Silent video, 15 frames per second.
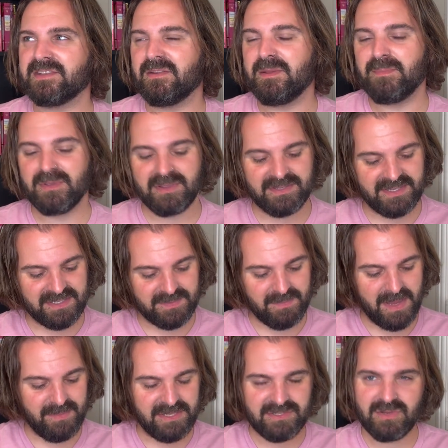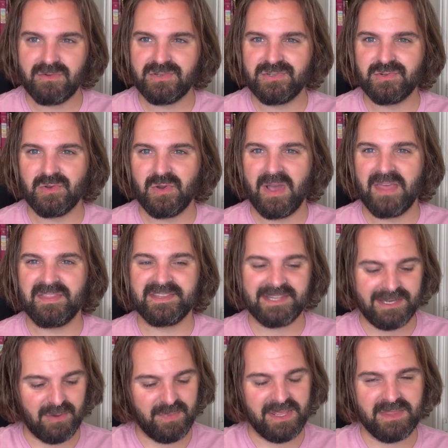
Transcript: only because it's maybe too short and there's a little bit